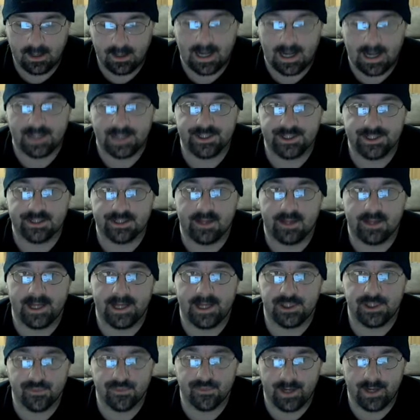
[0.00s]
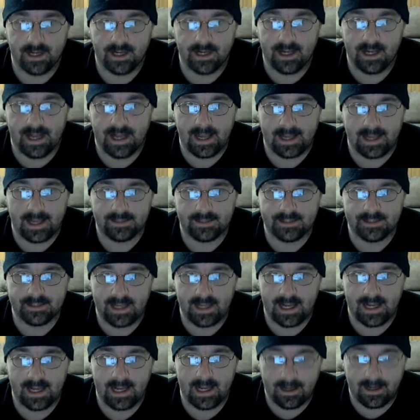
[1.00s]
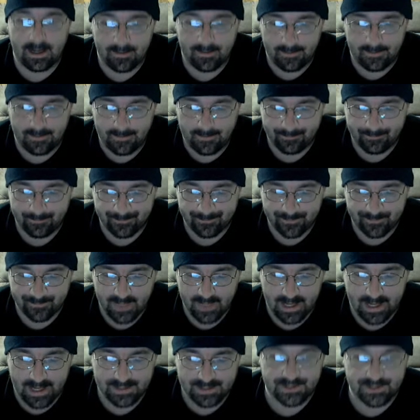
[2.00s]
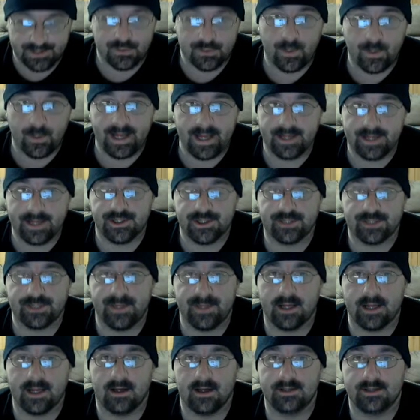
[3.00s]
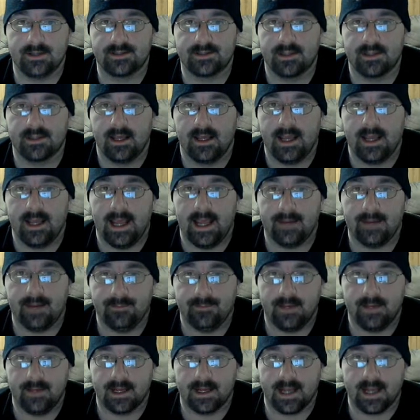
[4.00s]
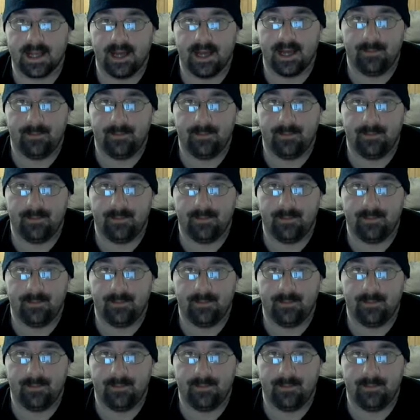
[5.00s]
I just like shrink as a tweak, just because it kind of